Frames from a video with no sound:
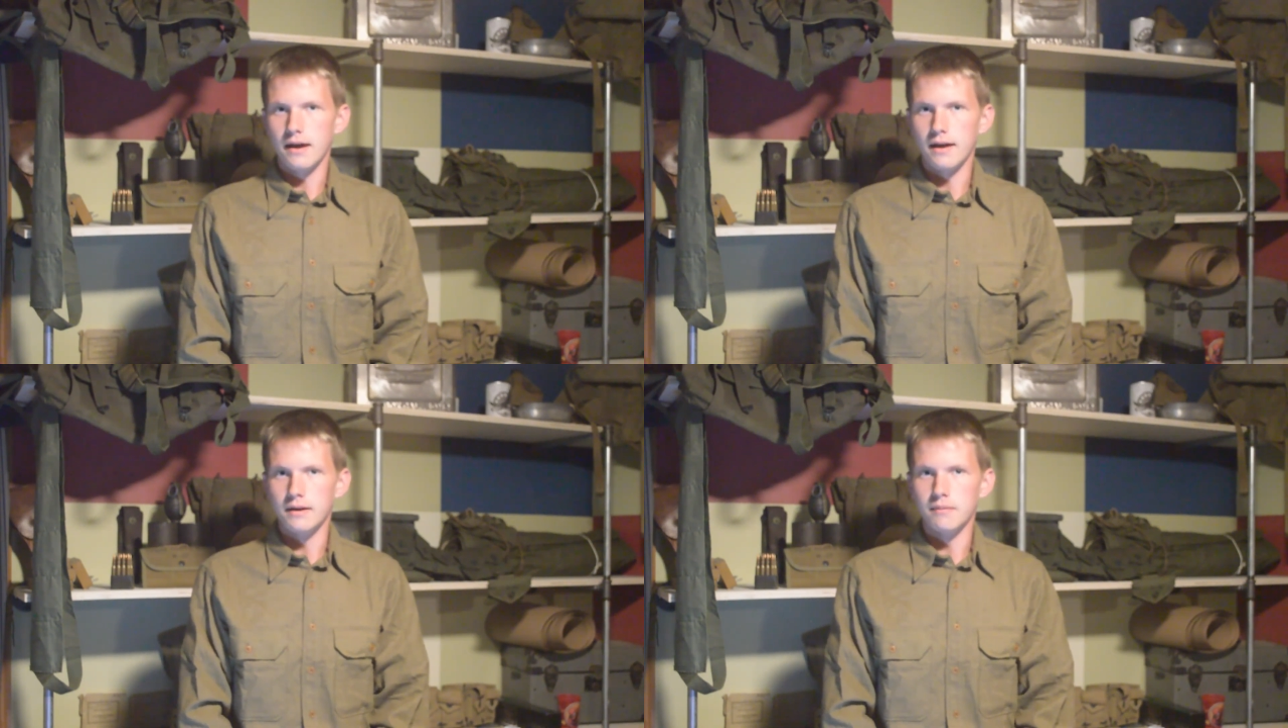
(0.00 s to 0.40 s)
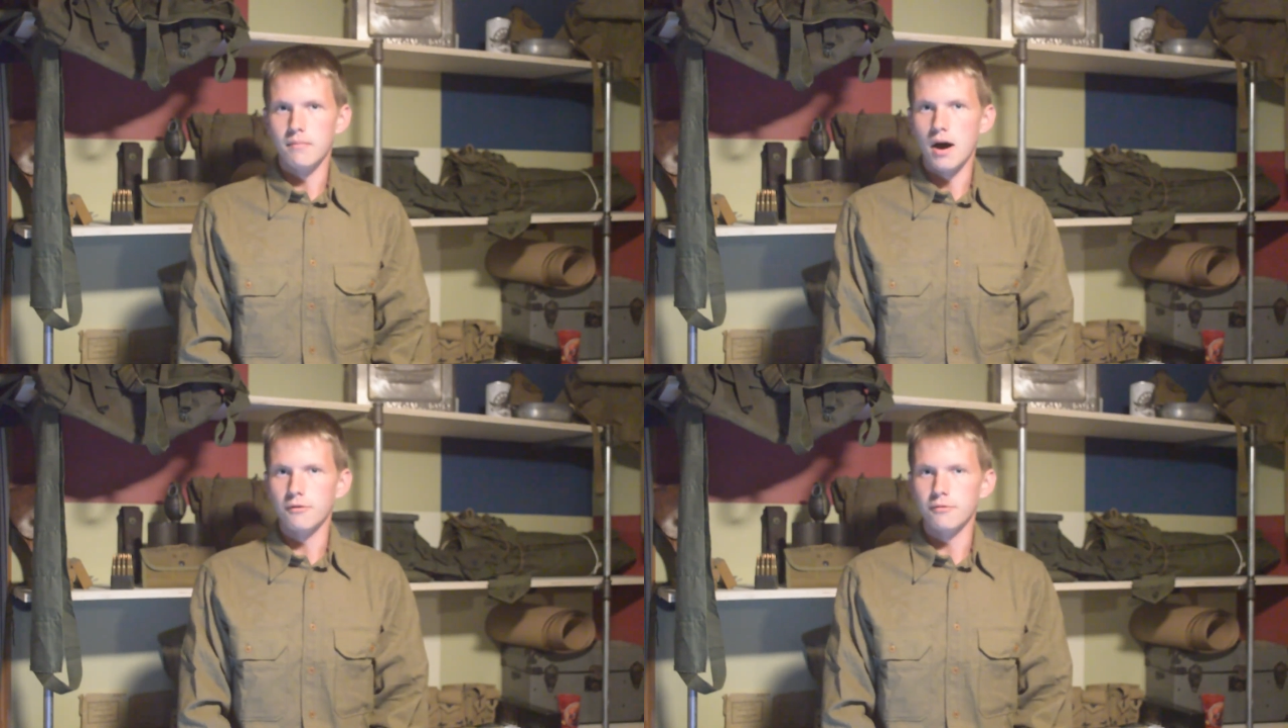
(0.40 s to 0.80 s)
in
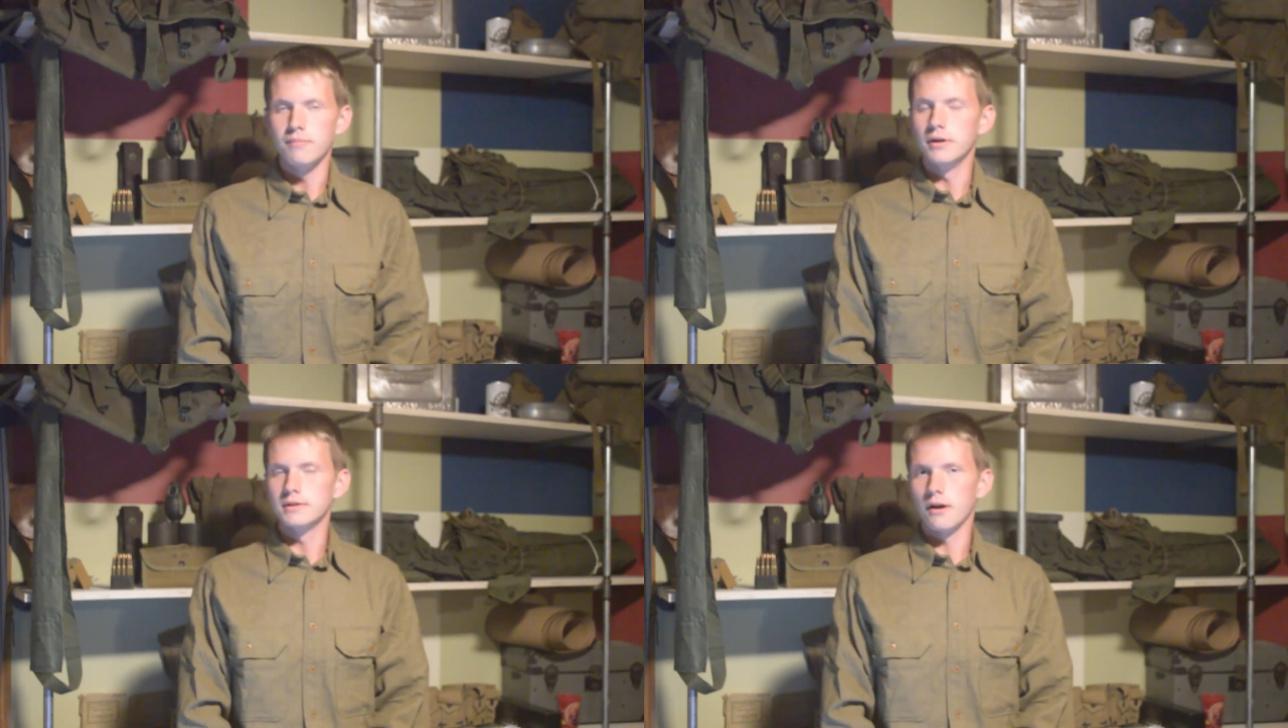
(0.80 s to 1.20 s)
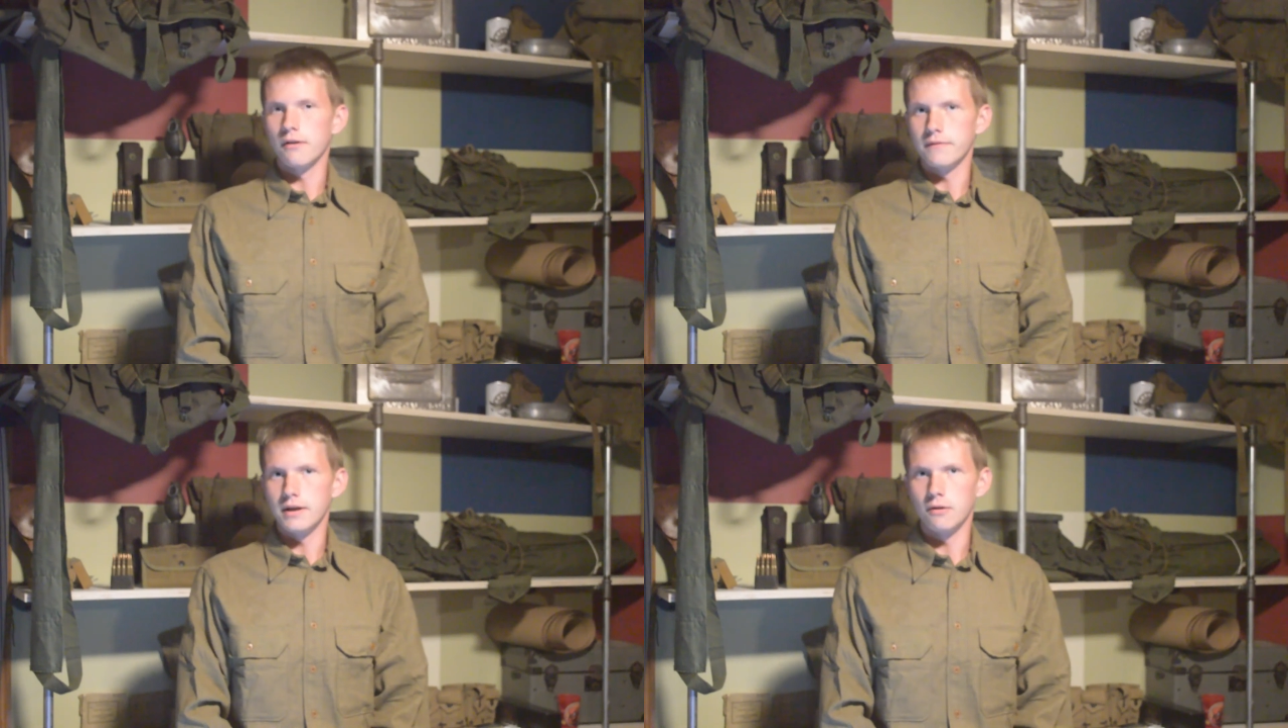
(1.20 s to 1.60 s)
modern military
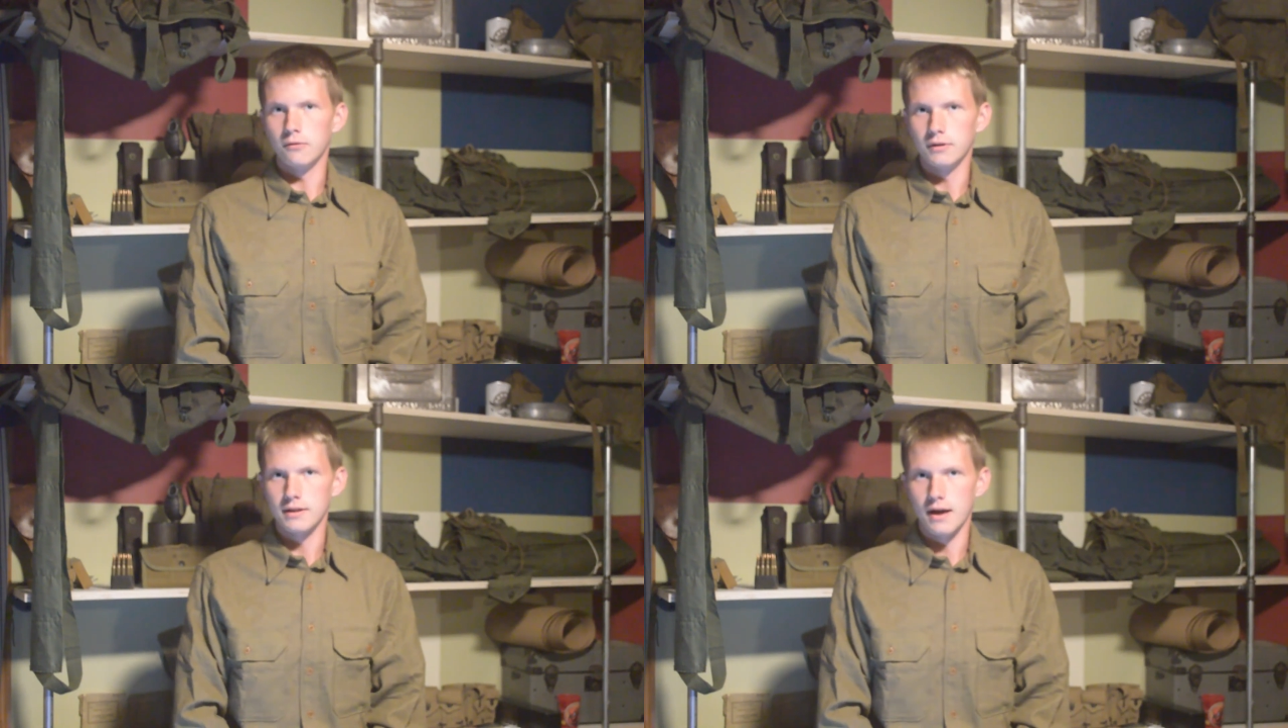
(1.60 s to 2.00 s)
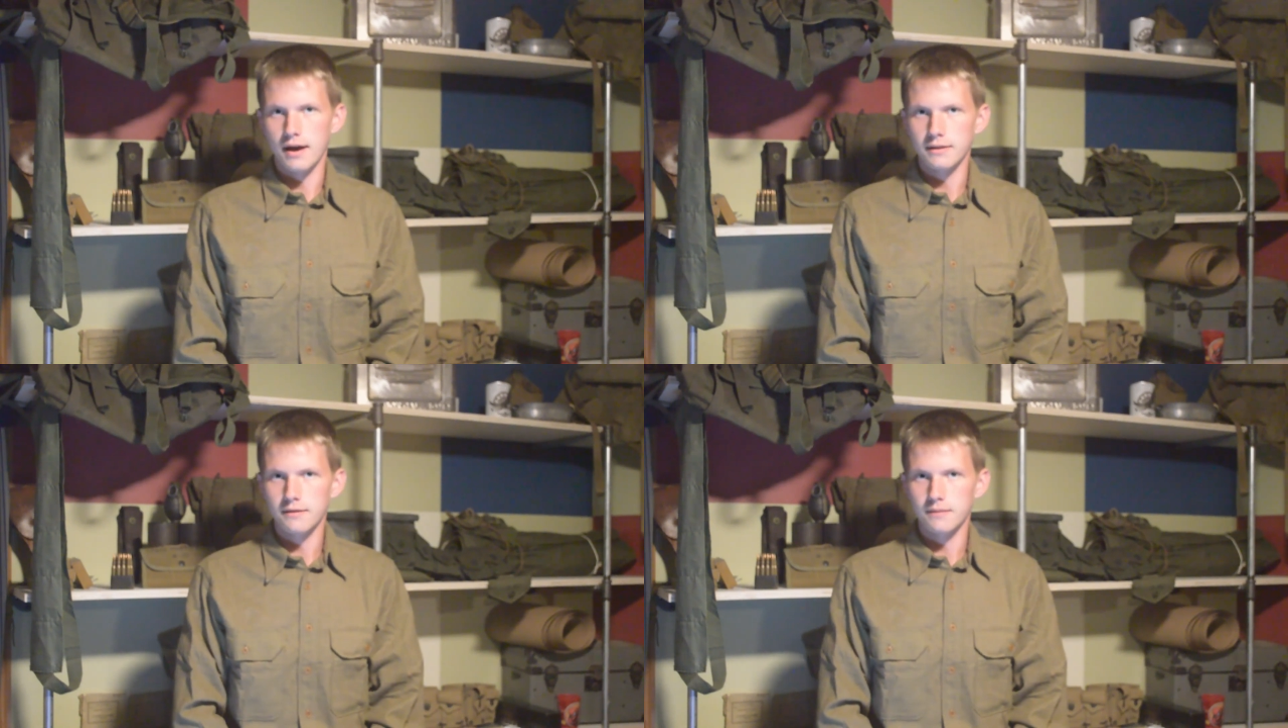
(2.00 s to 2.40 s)
vehicle
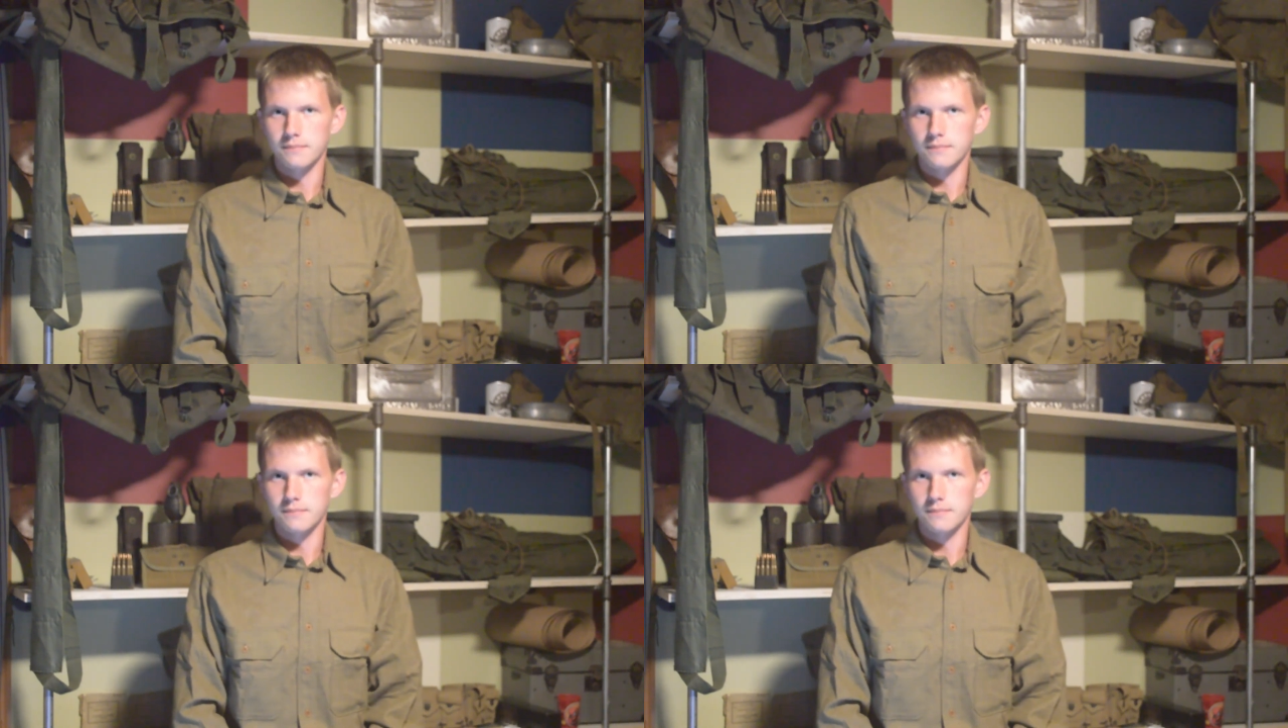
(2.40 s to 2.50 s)
designs.